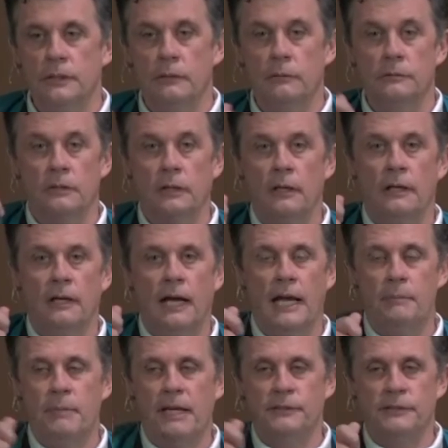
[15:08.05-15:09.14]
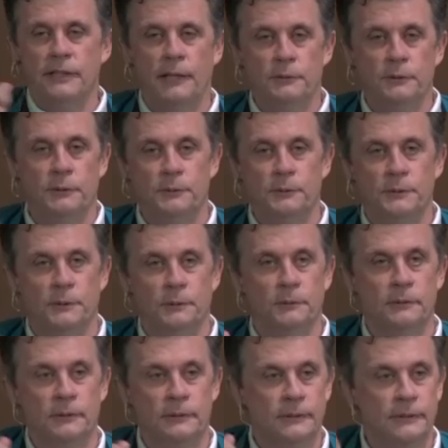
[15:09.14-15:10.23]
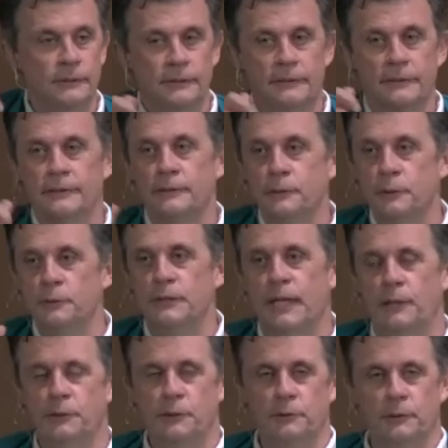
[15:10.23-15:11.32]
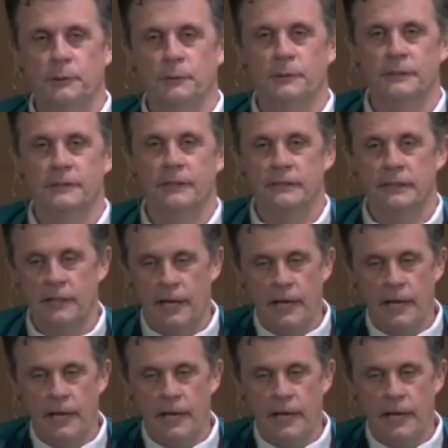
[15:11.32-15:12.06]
He goes, I'm Ensign so-and-so, you change your course. He said,